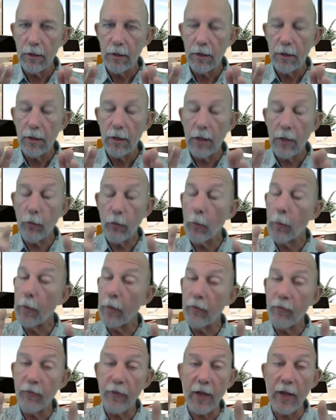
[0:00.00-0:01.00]
It will
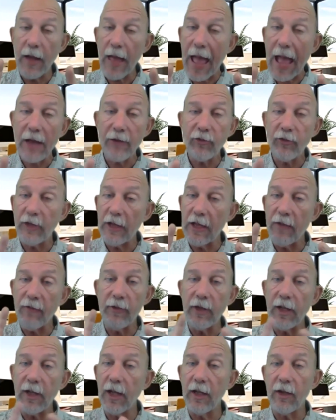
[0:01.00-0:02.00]
prevent actually
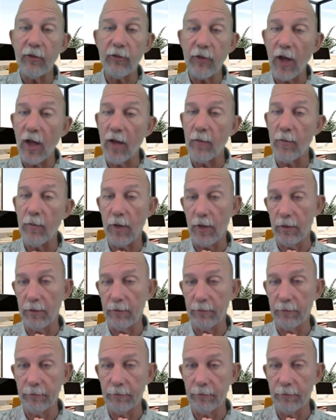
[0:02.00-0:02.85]
even getting sunburn.